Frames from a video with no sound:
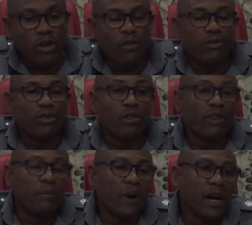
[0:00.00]
of
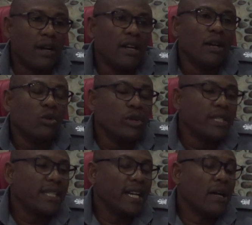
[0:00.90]
November,
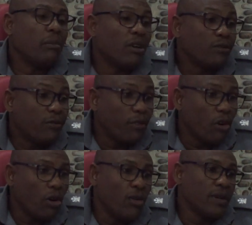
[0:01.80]
we trained about
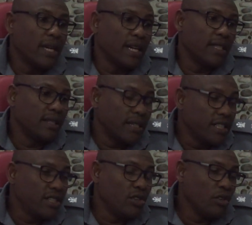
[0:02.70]

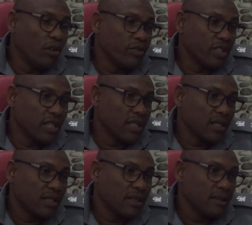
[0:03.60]
403 senior
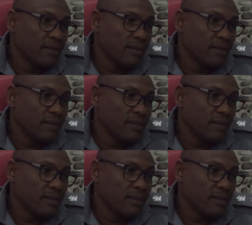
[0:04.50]
officers